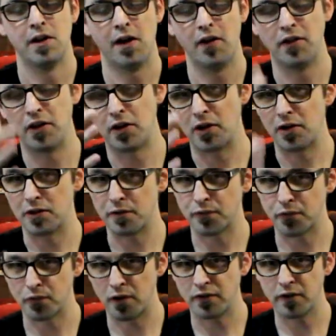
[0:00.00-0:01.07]
and then on the
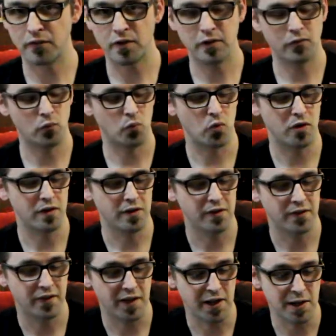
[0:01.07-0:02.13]
front of it
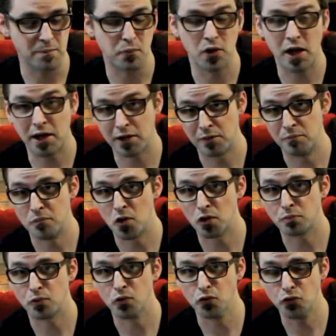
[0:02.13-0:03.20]
was a black
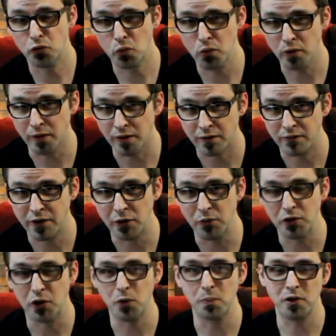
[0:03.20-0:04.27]
marble door that
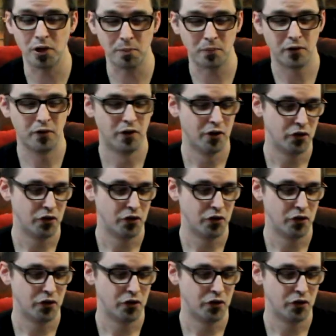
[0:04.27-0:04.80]
would open up